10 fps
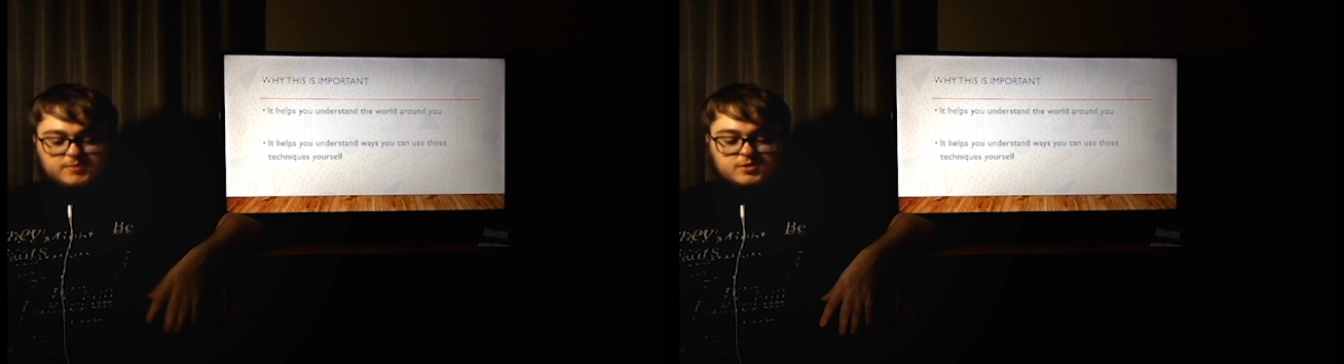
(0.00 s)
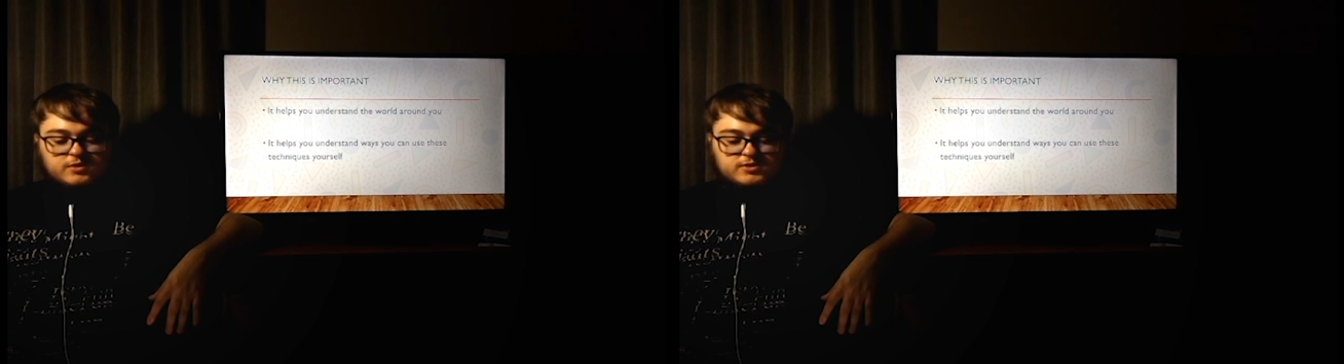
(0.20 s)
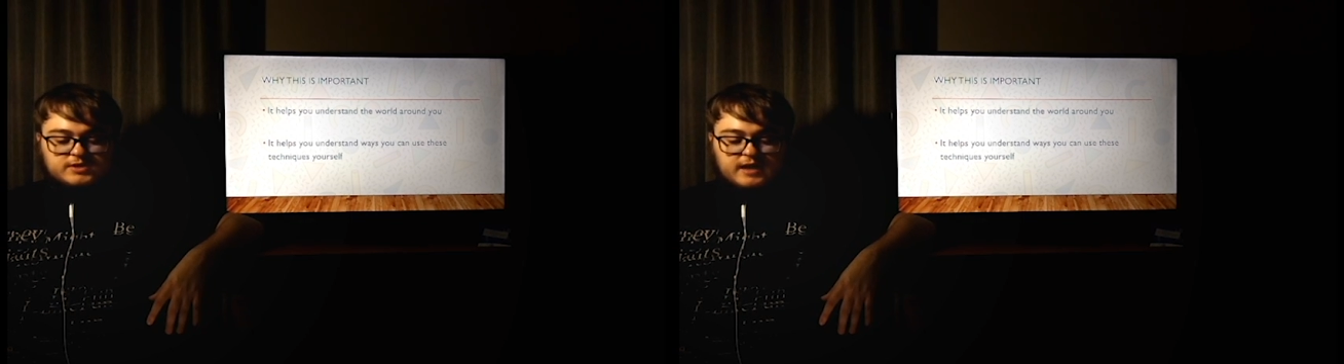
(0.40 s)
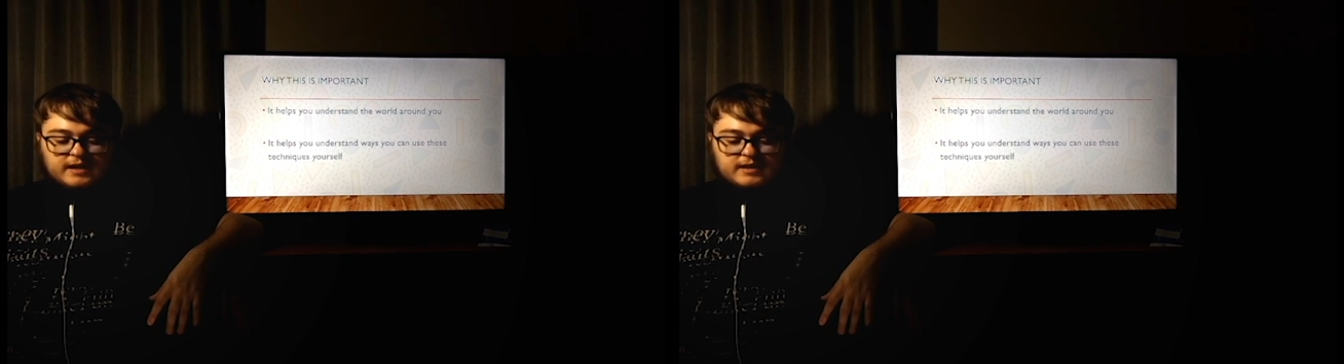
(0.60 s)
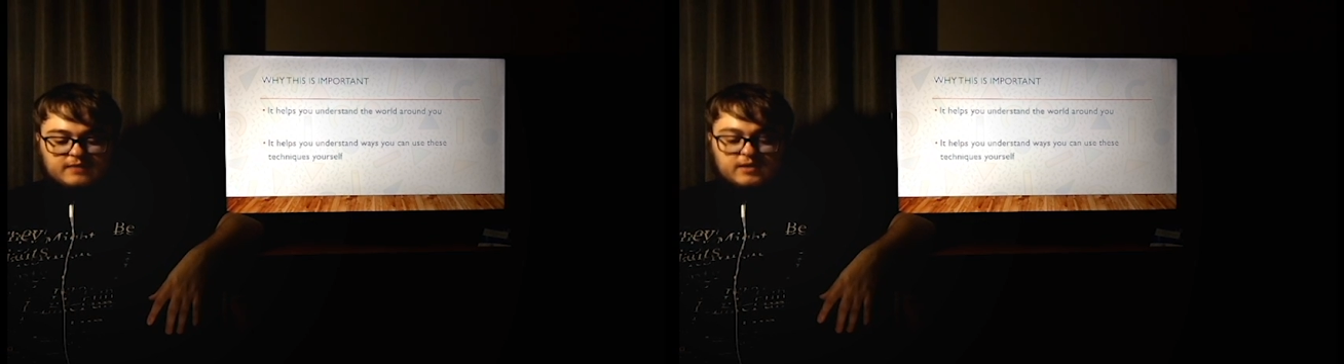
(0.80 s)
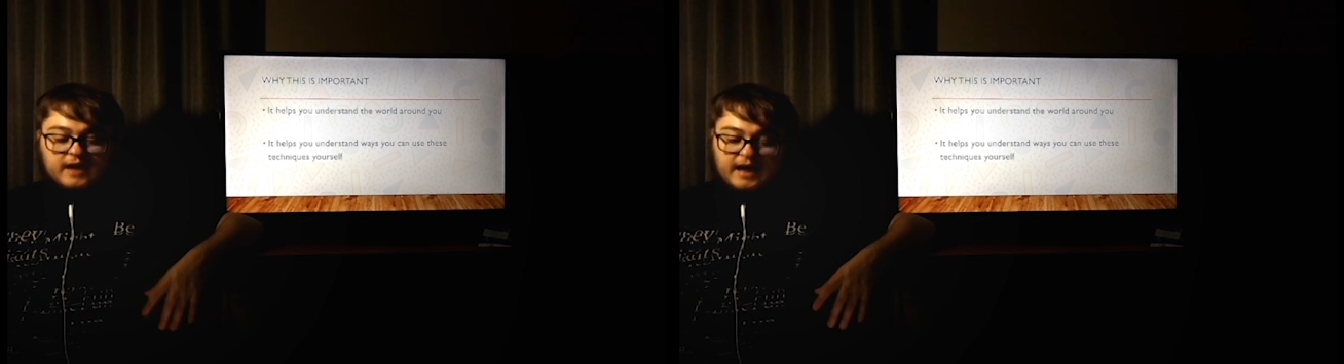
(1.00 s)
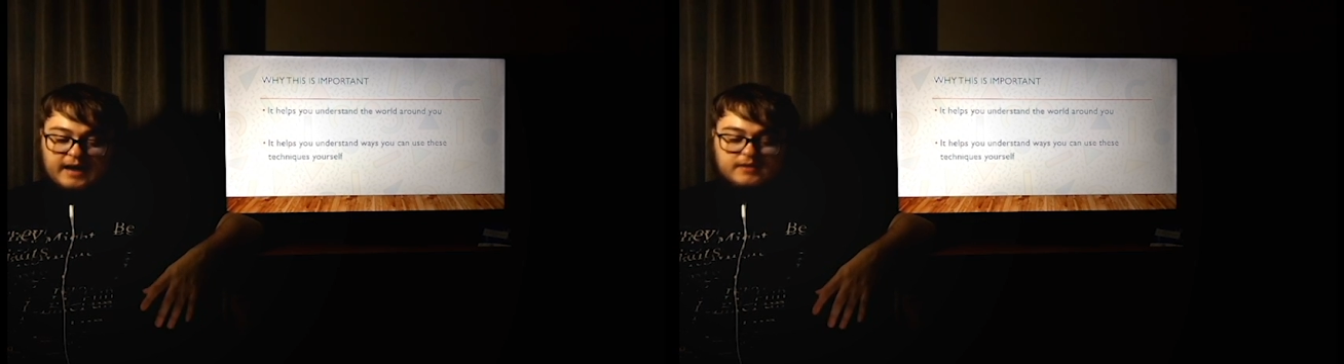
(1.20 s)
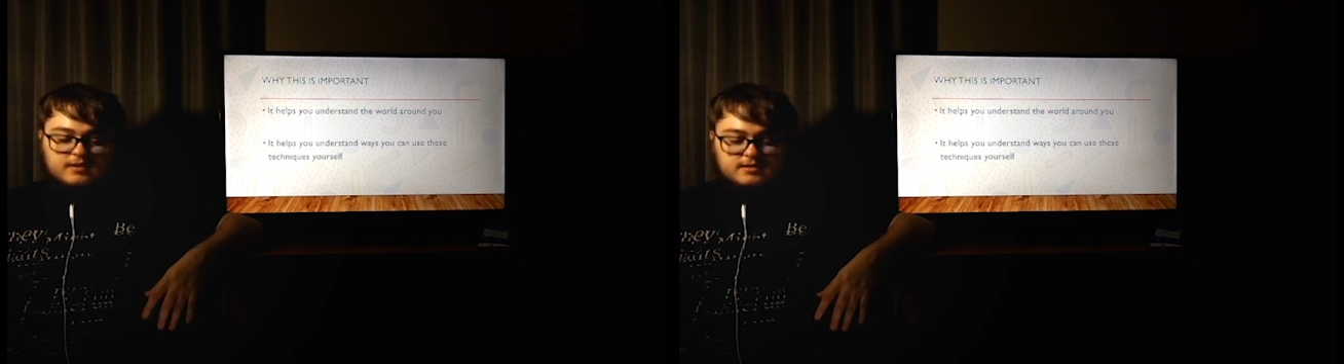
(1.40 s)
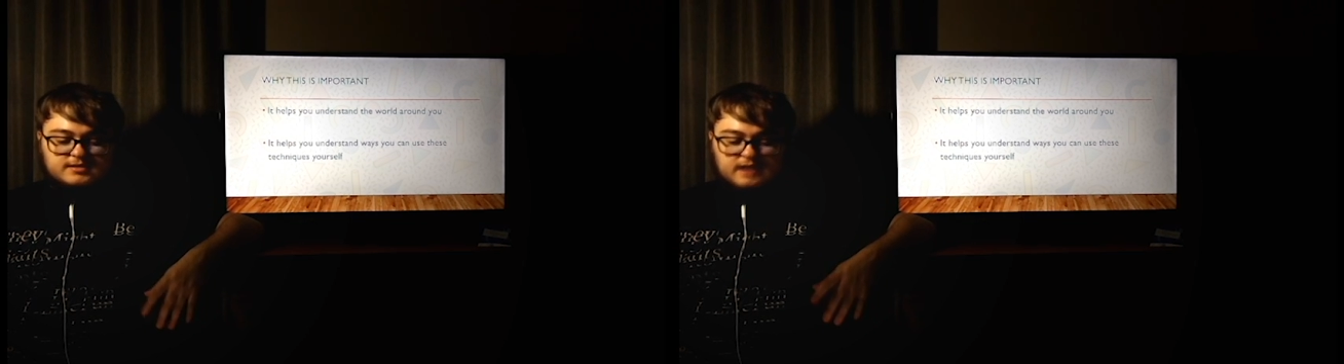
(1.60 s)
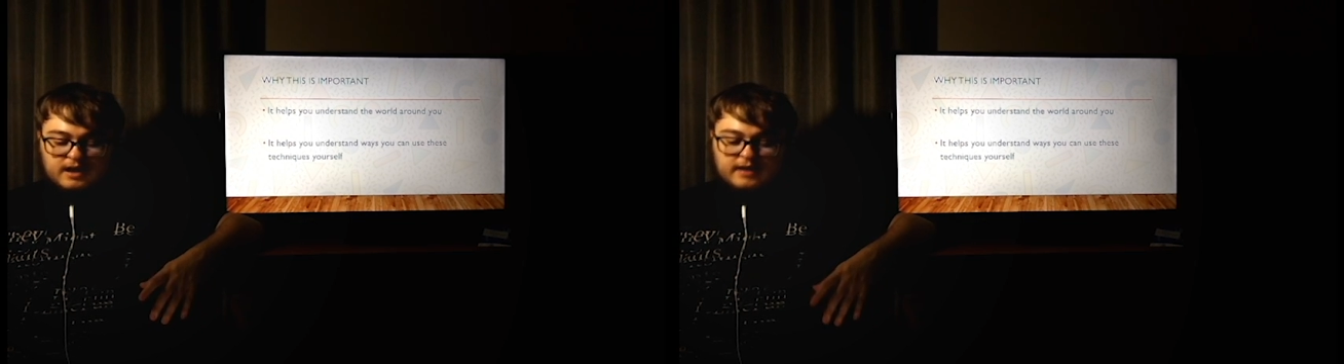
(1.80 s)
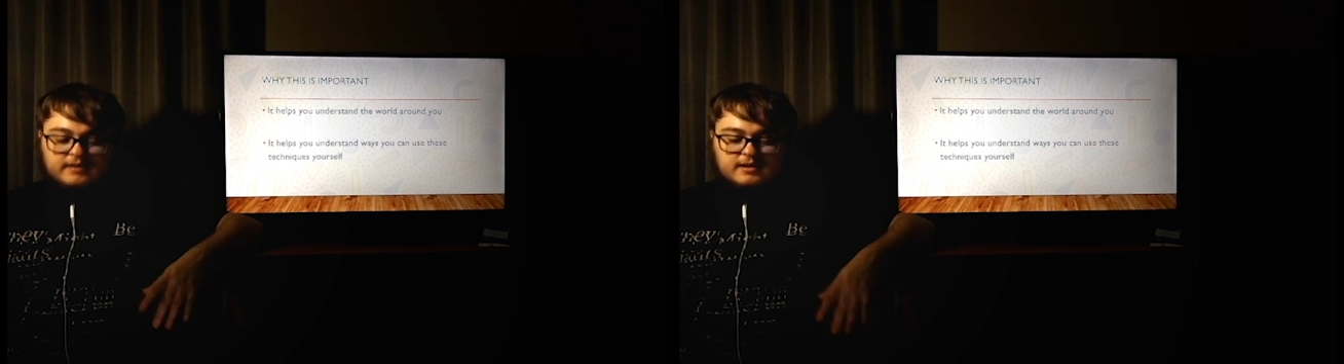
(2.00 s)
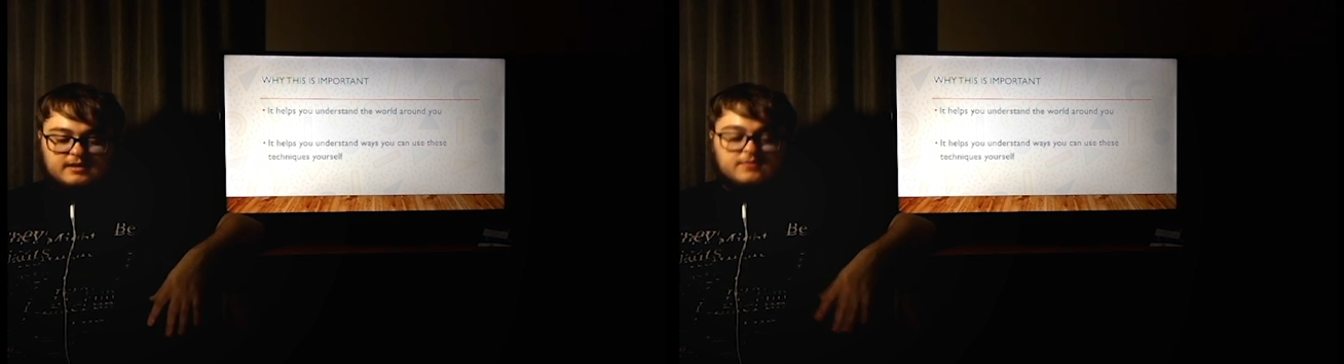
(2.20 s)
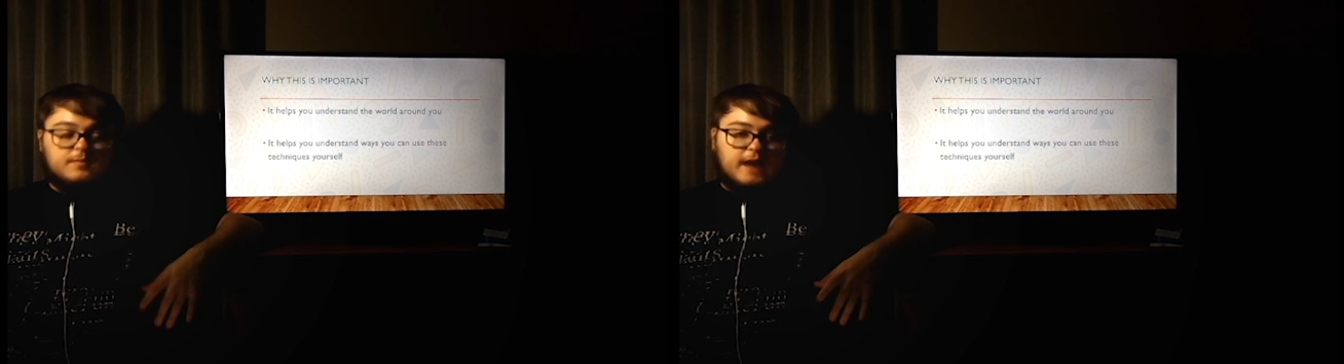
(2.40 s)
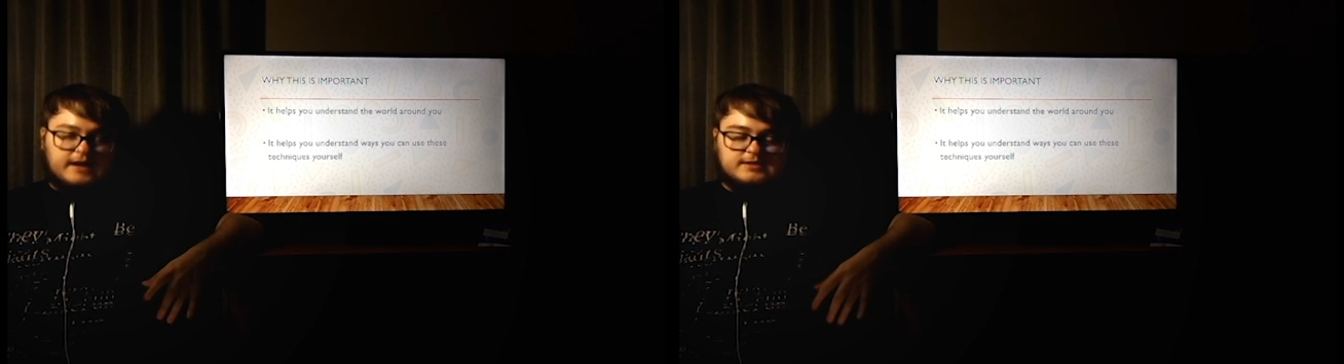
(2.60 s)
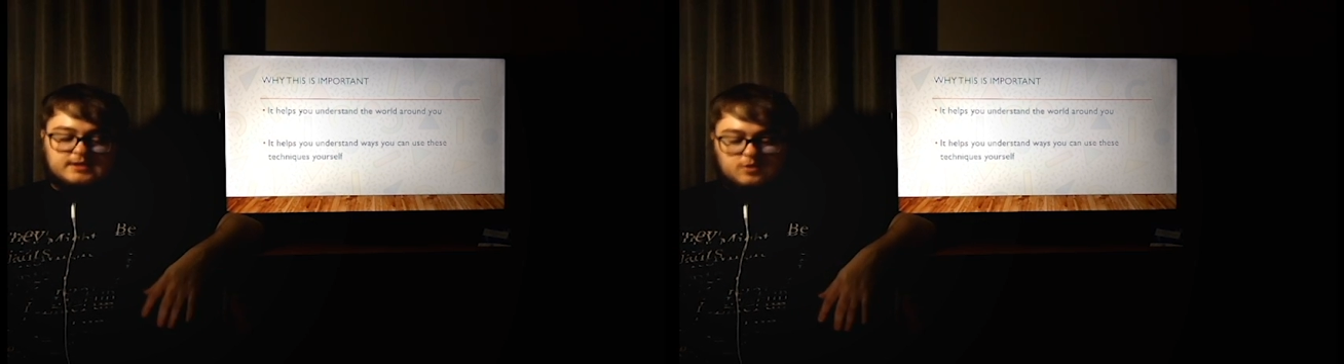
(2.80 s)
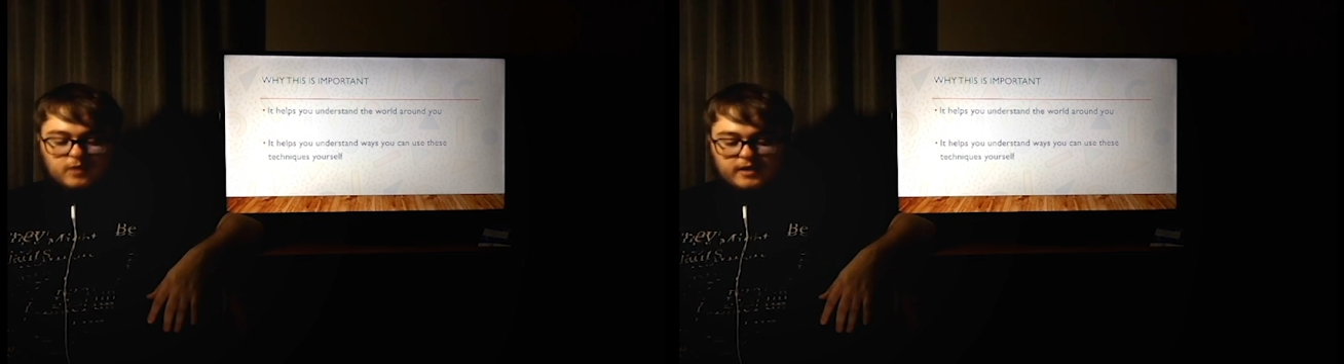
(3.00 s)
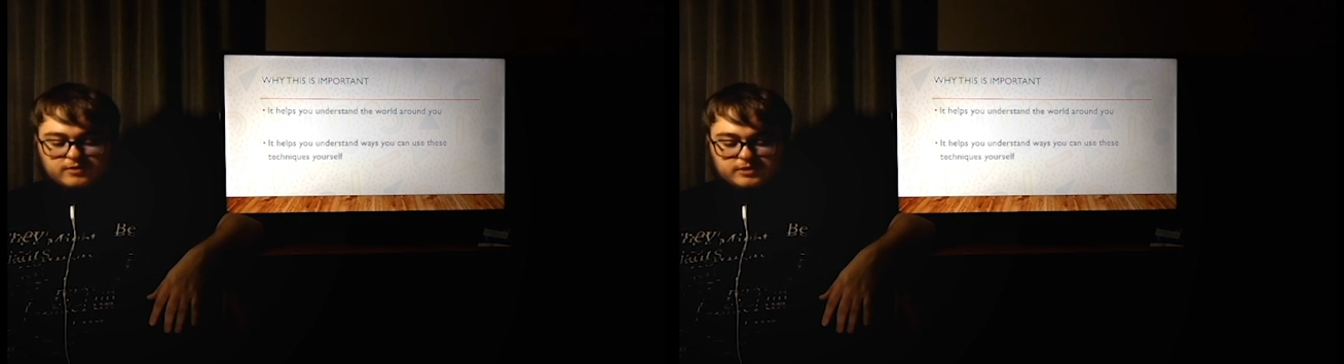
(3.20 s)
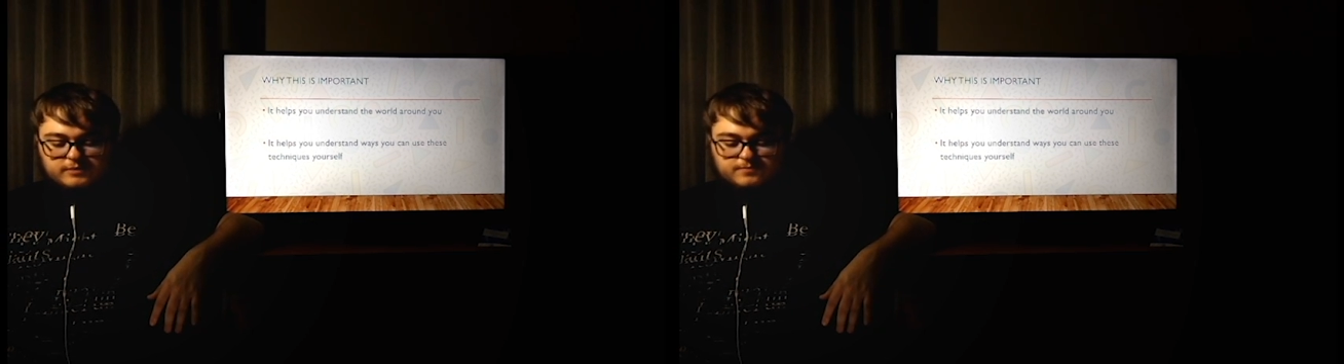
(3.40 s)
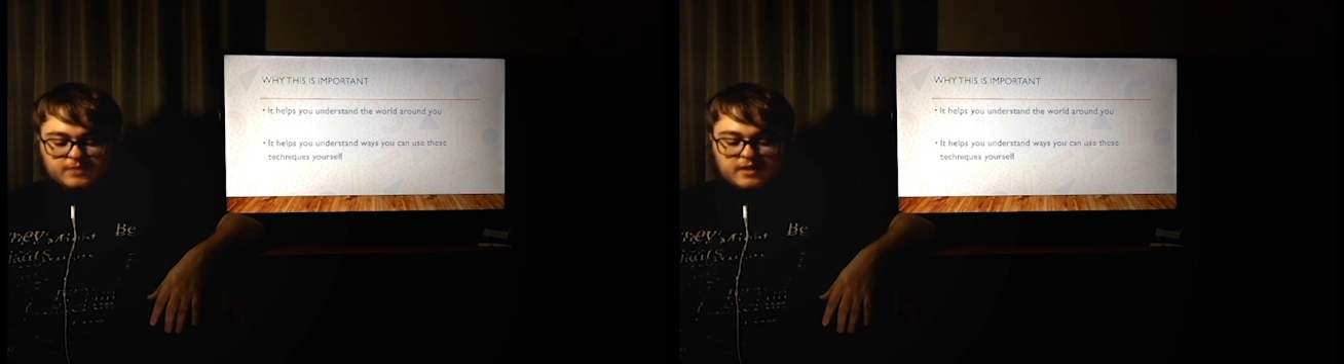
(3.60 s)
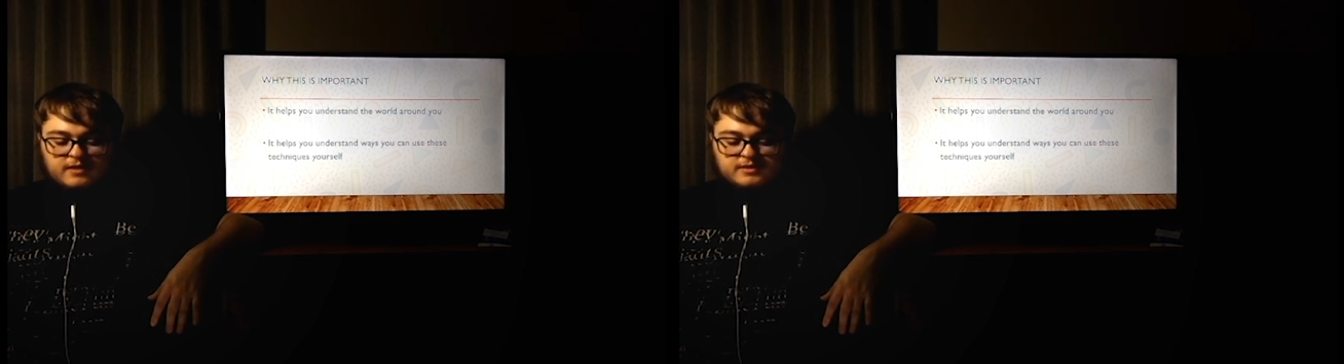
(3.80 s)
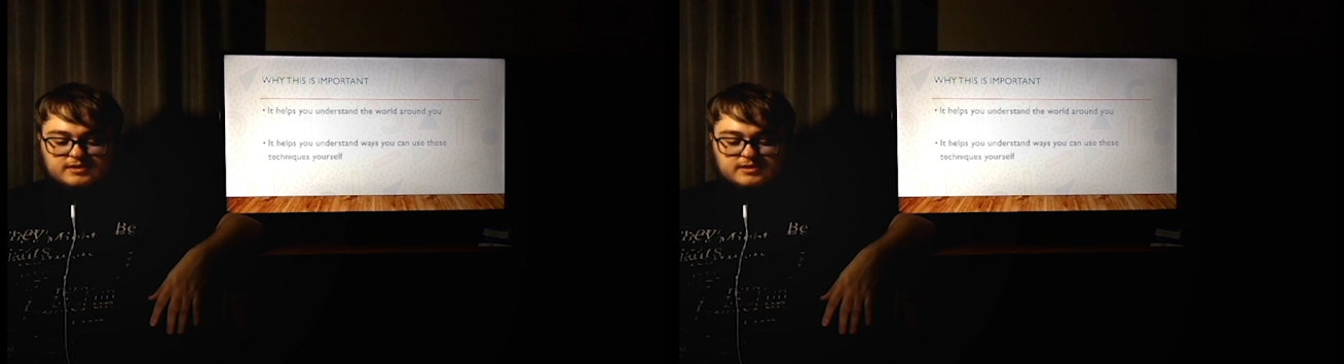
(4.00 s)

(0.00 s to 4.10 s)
It helps you understand every ad, sign, and even magazine around you.